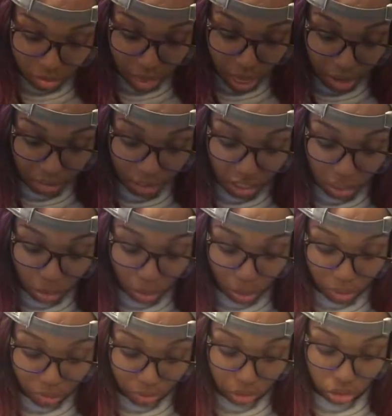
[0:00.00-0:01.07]
They have good
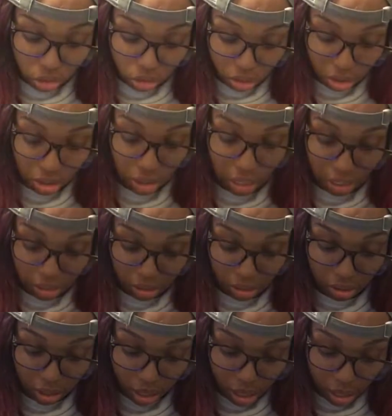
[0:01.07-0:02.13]
weft construction, I can
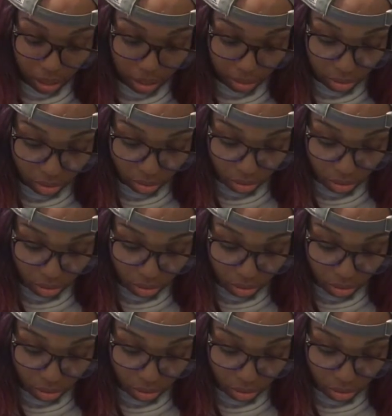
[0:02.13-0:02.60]
say that.